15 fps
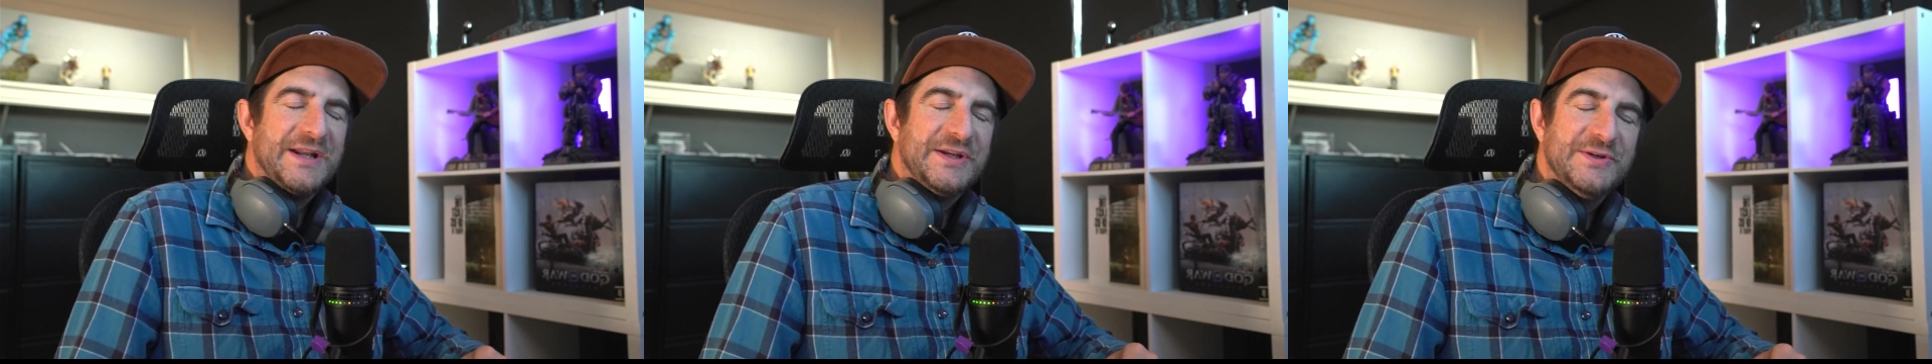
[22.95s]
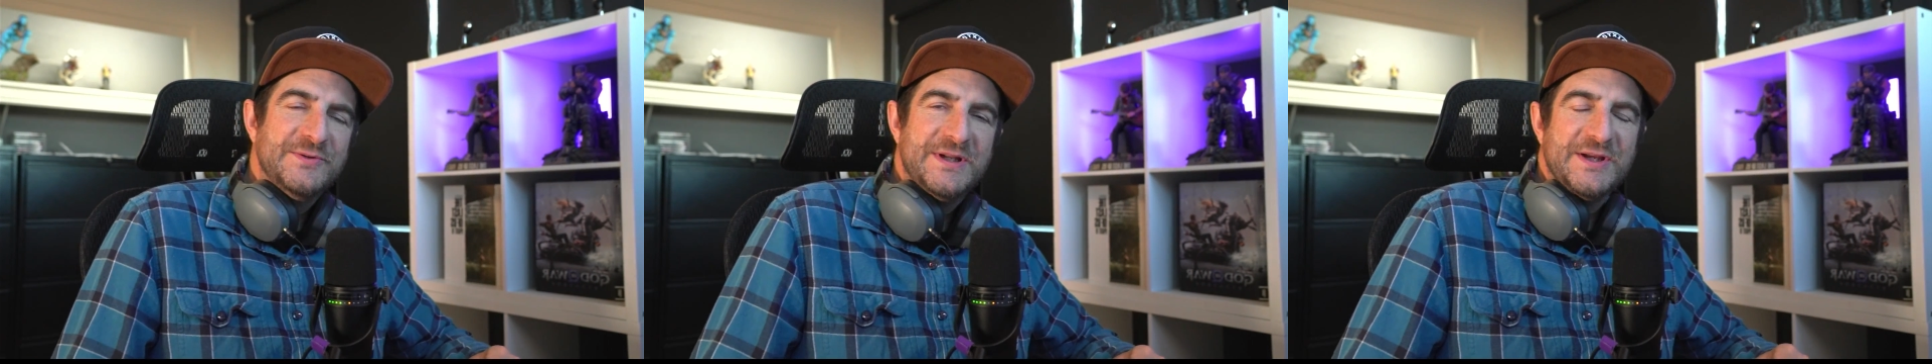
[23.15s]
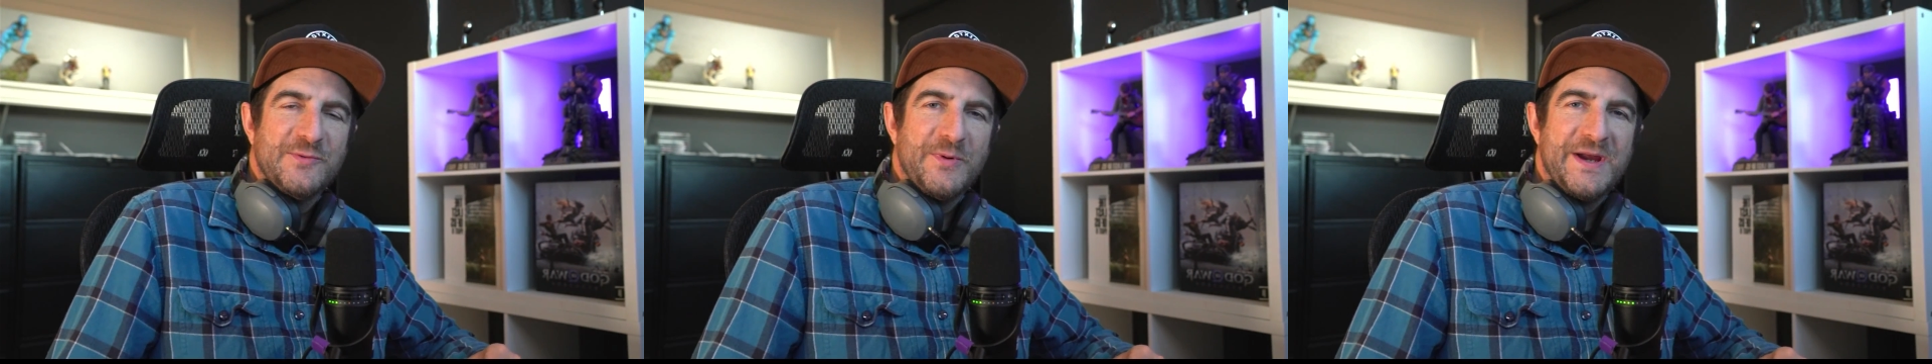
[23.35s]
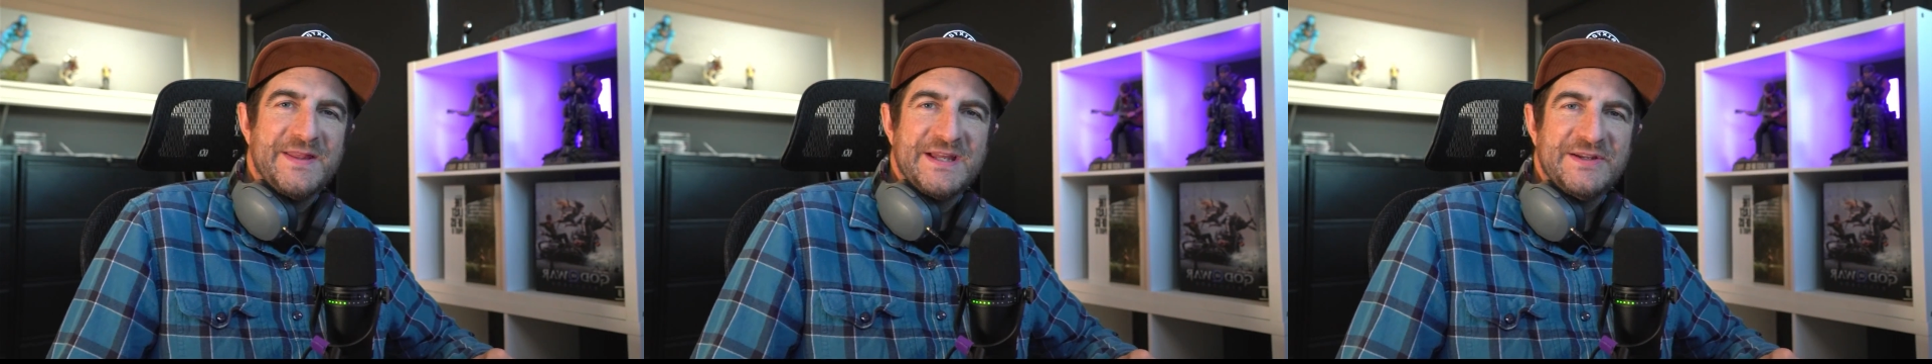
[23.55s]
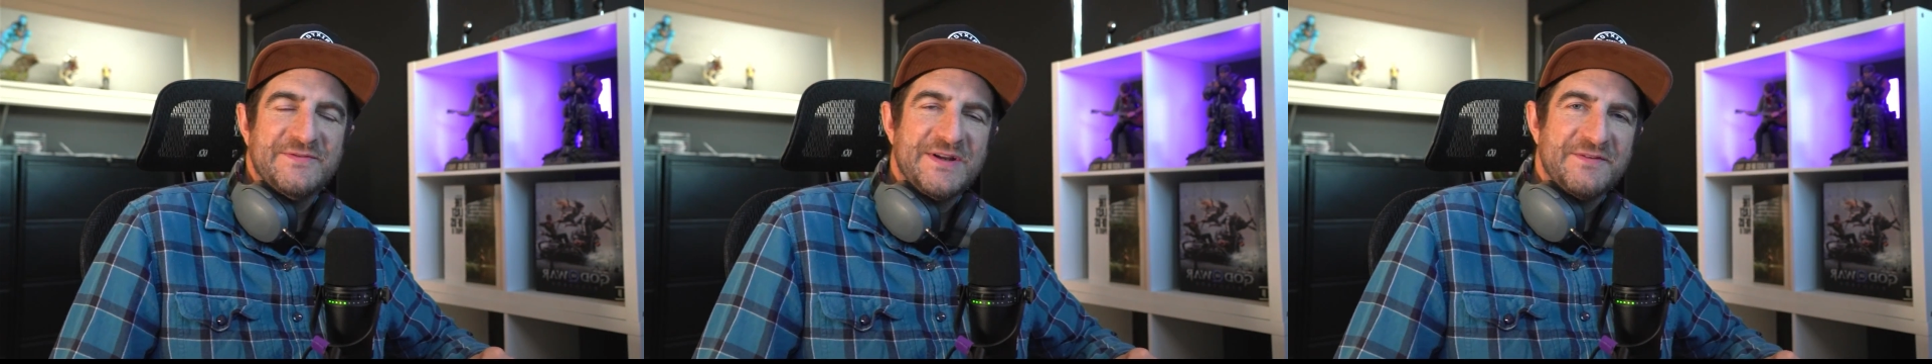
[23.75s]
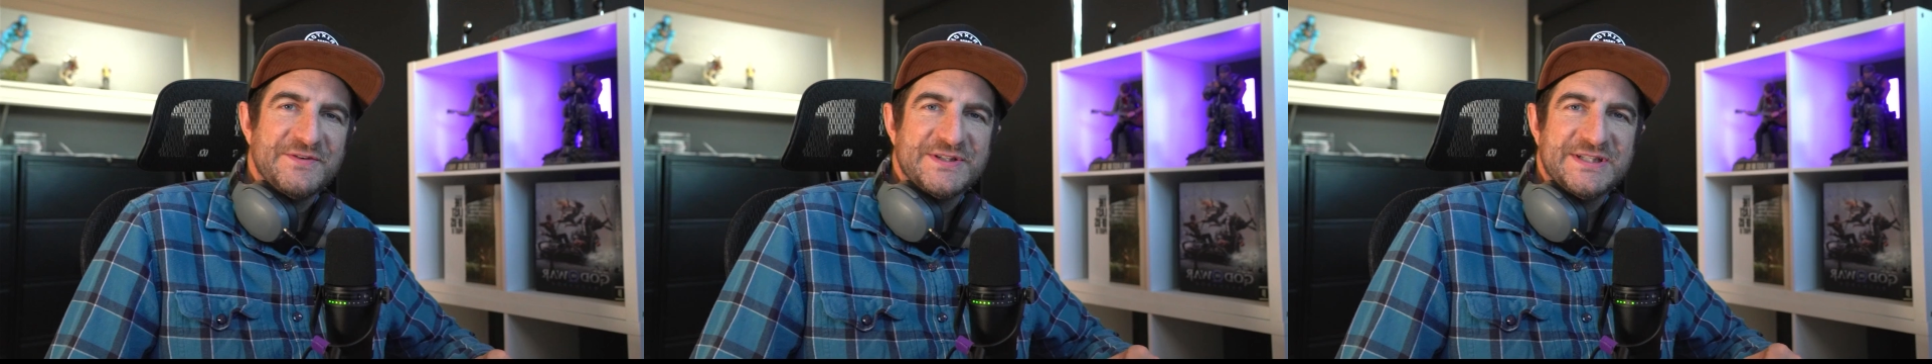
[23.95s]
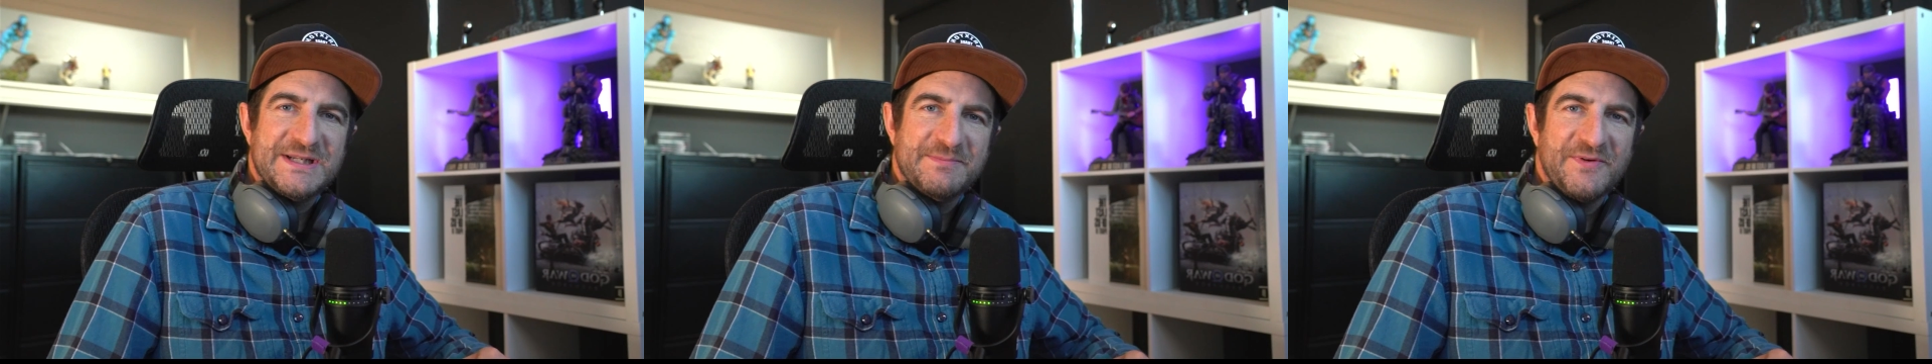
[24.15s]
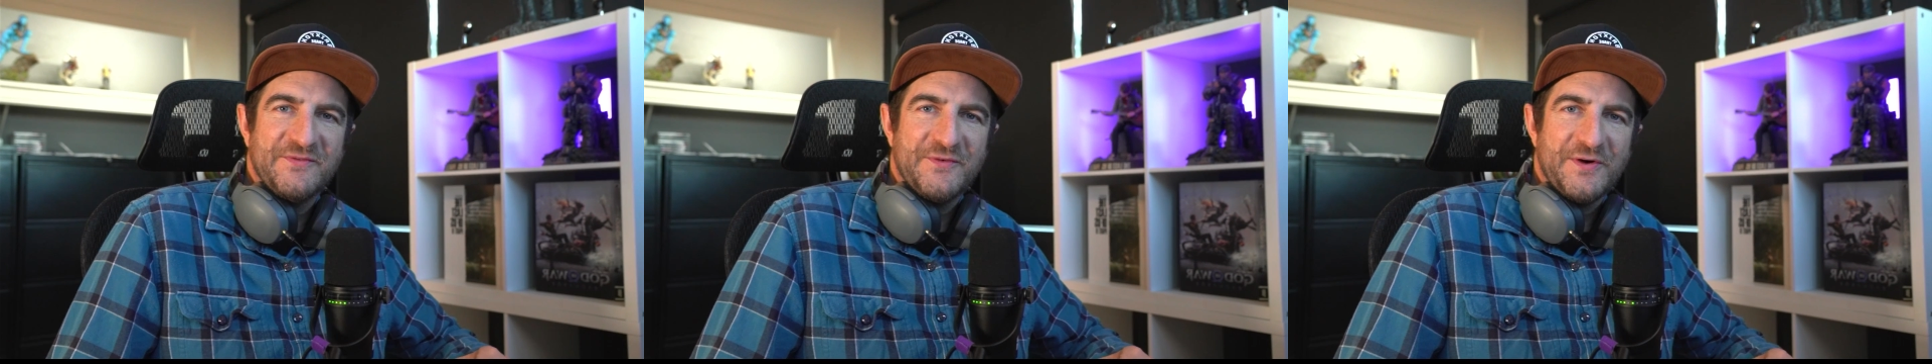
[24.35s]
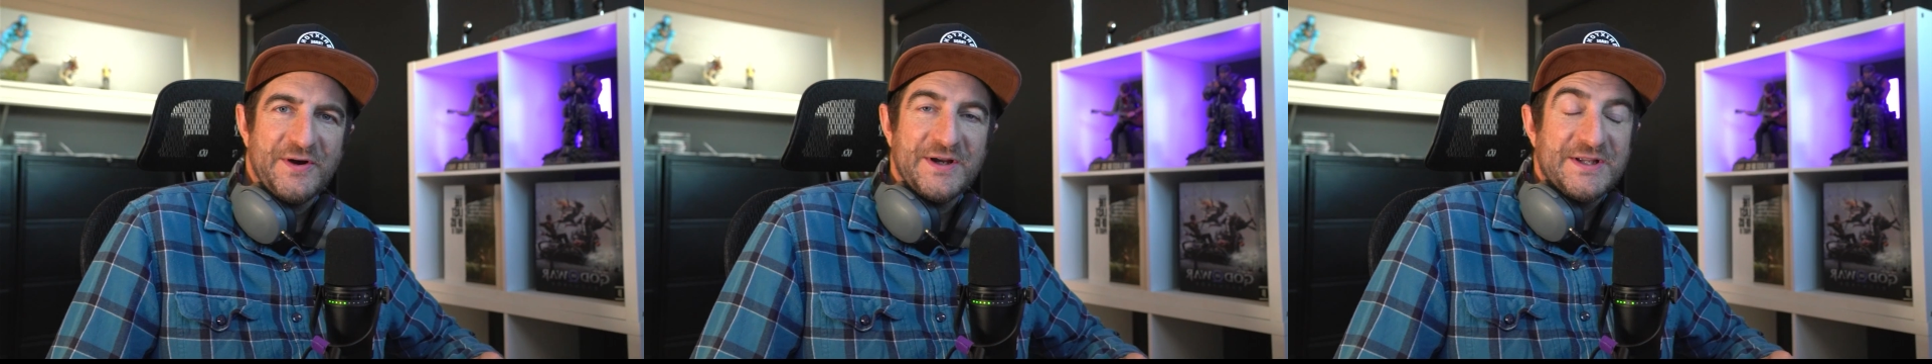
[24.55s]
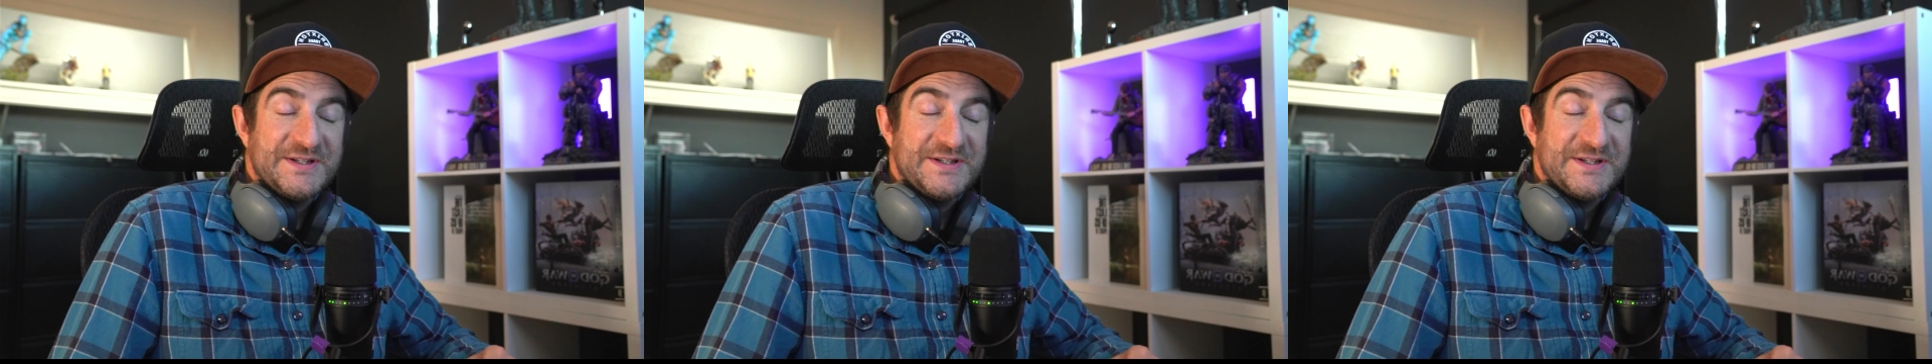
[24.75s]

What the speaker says: unique way that you've never seen before.